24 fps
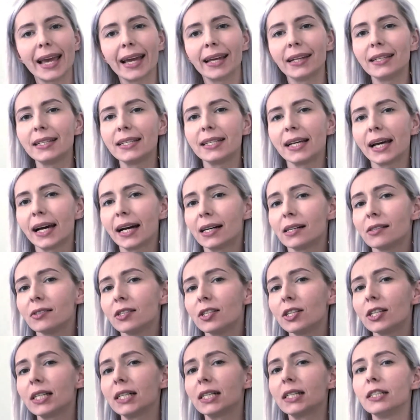and how
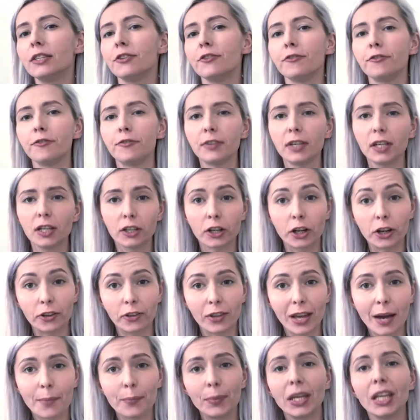to configure
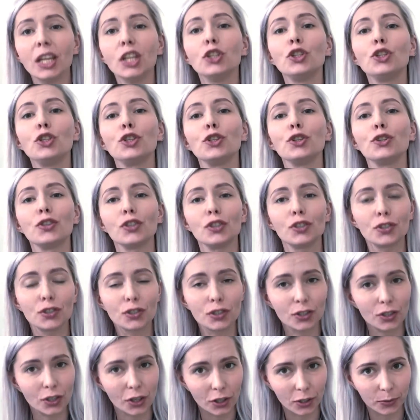them into the
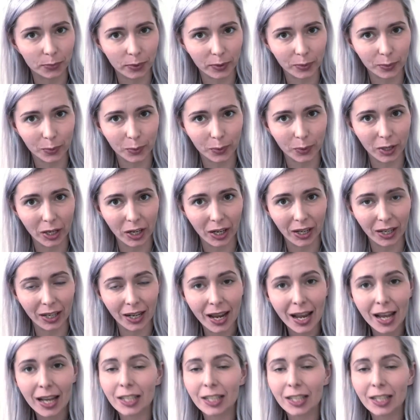scope of work.